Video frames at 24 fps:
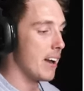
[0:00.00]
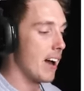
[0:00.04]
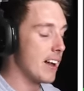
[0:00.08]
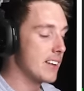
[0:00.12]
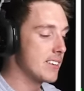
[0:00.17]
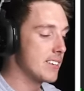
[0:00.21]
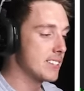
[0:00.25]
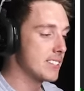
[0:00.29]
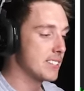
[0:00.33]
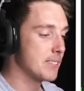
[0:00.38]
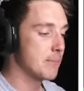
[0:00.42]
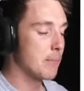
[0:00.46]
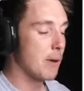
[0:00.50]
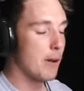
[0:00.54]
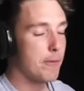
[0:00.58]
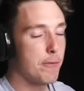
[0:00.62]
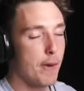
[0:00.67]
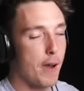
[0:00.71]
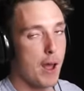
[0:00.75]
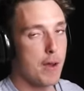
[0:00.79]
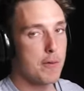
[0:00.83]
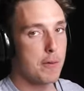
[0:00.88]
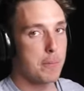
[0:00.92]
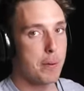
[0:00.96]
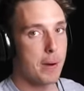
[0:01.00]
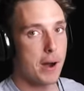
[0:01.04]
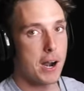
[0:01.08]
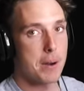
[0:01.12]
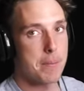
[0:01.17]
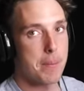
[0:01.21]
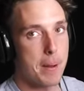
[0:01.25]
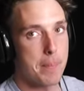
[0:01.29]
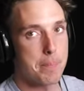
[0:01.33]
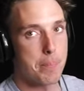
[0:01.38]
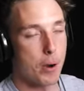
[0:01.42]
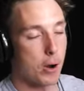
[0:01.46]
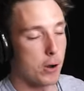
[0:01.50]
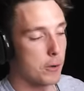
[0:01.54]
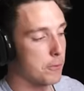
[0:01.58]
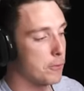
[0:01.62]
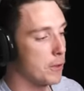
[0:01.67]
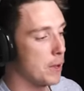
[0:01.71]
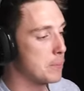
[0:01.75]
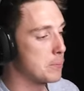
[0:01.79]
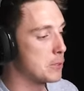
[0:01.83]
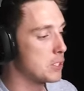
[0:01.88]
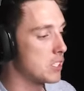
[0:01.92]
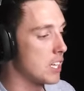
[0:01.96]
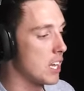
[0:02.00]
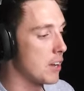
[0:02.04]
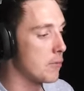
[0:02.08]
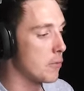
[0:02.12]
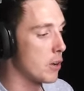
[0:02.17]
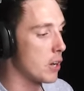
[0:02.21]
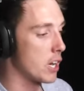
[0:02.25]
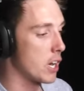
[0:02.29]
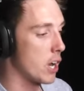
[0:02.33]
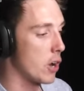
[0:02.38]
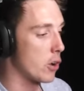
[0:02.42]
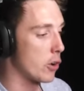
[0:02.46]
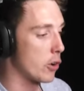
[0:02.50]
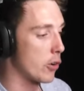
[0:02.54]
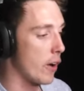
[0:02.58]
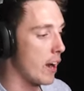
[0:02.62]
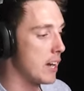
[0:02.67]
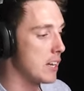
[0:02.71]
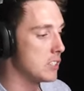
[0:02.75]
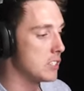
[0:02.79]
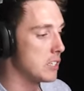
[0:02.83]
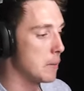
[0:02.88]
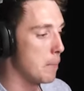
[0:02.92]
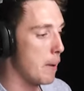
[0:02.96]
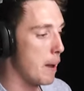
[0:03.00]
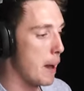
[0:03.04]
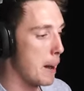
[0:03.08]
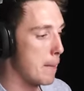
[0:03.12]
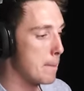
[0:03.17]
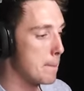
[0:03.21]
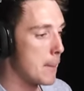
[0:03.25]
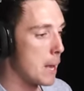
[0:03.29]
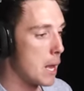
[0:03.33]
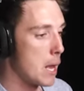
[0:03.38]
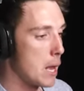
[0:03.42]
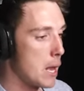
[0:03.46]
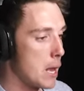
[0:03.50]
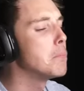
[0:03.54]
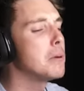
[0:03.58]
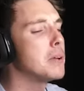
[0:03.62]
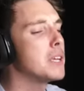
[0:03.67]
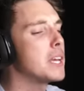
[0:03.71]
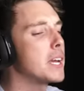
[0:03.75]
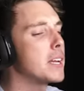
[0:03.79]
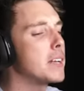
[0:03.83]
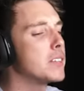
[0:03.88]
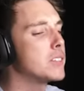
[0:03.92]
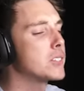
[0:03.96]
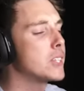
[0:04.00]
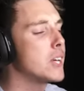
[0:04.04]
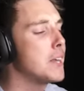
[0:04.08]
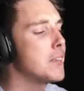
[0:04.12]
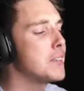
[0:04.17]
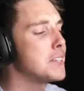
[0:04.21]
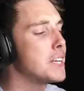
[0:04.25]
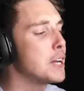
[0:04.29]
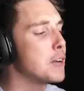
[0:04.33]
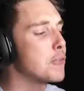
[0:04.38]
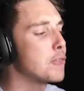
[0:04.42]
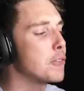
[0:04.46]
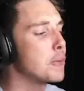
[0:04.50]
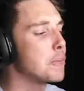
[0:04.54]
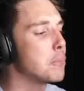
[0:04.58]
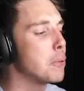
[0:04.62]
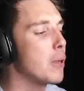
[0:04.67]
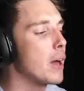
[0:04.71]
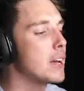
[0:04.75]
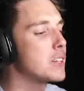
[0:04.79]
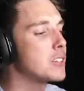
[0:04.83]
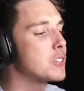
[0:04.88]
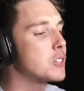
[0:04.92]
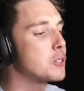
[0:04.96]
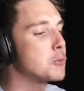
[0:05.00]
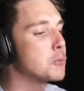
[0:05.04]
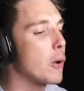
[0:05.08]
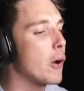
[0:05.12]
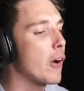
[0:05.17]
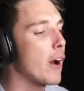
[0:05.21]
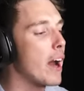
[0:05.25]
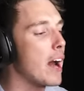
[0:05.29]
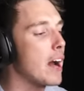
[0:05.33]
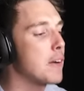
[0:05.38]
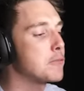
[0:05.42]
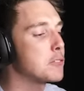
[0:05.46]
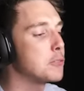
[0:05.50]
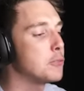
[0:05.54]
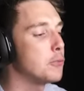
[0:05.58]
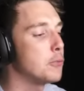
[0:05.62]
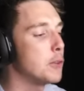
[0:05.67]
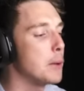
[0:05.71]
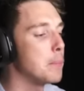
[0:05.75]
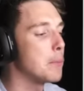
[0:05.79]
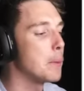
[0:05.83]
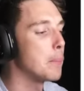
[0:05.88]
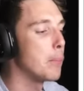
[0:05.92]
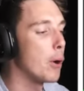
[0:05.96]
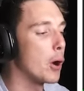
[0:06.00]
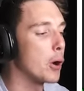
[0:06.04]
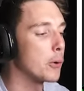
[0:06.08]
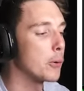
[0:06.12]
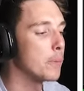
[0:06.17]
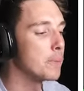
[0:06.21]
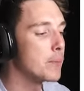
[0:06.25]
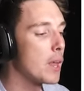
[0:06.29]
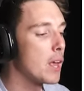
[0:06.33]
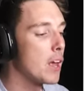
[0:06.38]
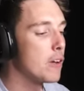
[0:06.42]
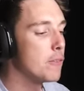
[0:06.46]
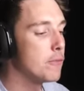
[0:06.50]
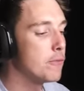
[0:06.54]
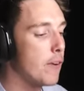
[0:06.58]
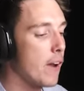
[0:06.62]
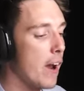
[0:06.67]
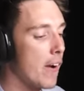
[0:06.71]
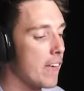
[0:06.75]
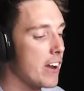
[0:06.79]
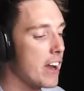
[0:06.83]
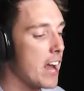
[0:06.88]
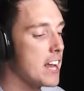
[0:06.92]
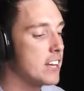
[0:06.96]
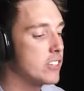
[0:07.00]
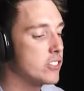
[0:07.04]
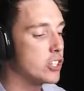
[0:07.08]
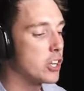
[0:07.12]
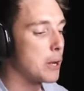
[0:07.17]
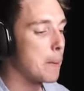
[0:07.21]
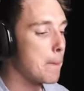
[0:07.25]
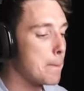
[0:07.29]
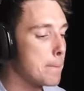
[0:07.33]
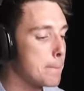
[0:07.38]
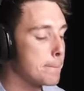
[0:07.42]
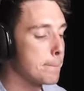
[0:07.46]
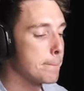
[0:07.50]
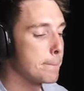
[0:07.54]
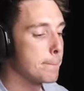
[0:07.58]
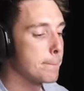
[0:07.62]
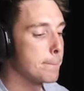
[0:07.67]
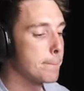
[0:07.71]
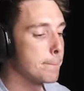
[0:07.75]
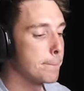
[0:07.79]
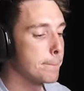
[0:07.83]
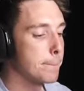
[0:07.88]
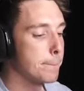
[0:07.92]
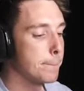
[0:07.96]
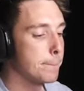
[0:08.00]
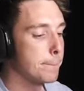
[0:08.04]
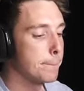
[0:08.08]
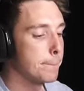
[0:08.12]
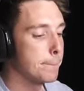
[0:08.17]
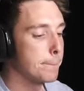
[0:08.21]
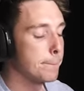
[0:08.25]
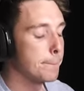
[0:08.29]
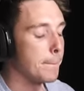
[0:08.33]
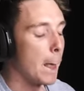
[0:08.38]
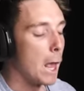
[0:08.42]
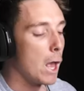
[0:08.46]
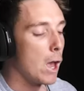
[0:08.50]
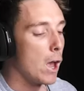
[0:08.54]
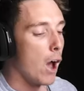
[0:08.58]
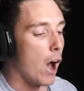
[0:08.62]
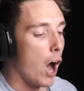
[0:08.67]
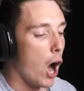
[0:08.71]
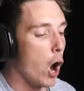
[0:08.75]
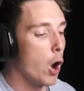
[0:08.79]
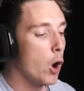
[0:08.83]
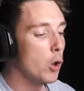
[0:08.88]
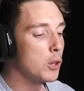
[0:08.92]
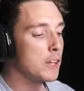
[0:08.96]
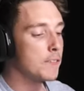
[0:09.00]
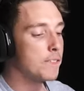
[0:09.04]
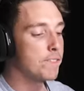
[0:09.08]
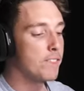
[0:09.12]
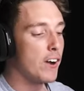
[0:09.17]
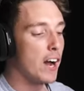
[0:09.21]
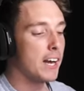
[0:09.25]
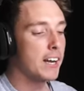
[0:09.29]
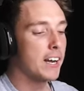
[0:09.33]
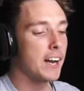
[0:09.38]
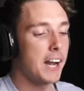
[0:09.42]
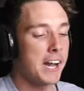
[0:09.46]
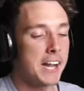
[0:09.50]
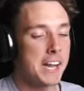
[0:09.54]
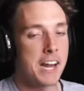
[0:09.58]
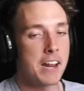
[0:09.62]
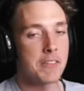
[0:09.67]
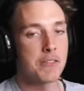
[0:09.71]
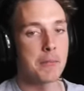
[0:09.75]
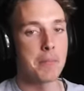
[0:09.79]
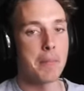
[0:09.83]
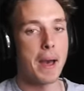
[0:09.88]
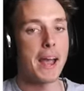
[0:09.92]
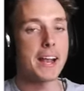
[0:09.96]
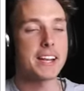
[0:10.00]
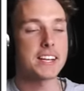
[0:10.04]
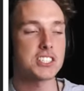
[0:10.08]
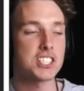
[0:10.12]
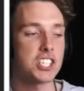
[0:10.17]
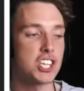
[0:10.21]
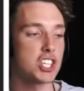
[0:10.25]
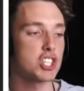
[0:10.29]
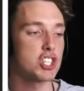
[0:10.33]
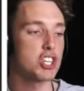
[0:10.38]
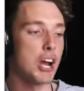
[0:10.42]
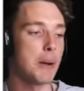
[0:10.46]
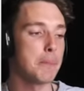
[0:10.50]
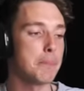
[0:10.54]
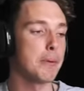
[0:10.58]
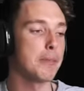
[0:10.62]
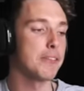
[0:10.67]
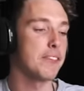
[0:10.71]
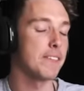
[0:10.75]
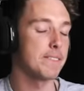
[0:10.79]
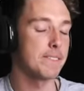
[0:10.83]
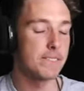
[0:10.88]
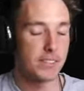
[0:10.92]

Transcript: I just, my favorite part about bottle flips is everyone going crazy about them. But you can see the different places where I have to flip the bottle. Very easy. Holy fuck, I didn't even make it to the jump, but